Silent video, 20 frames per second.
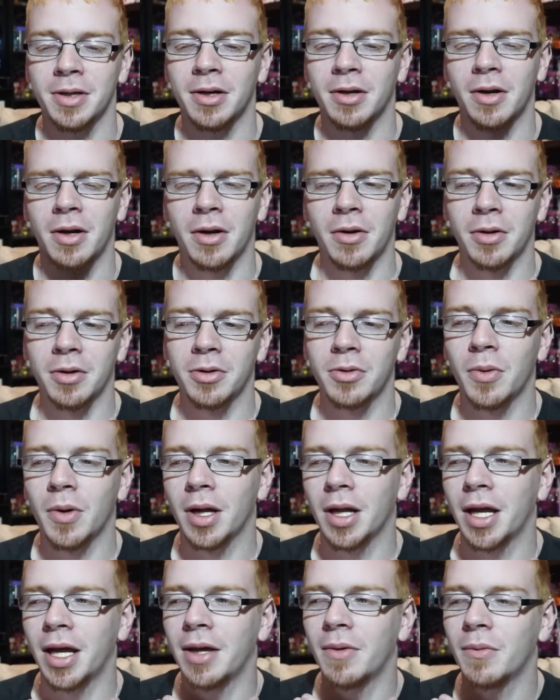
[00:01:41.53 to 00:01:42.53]
or eau de
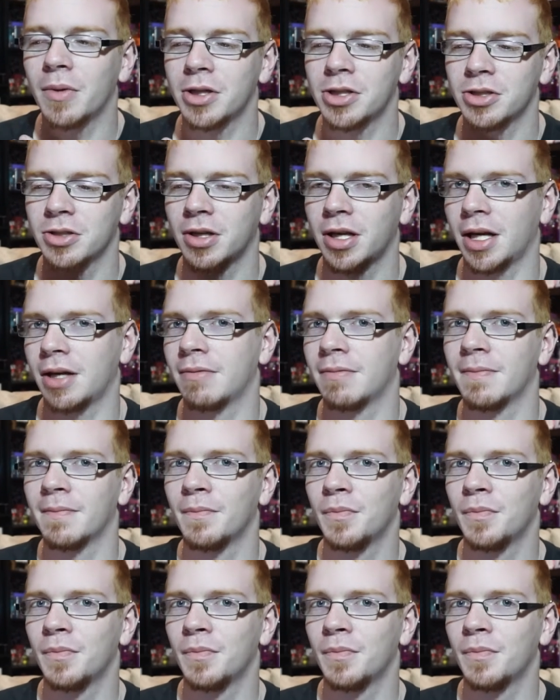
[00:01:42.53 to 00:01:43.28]
toilette, which are like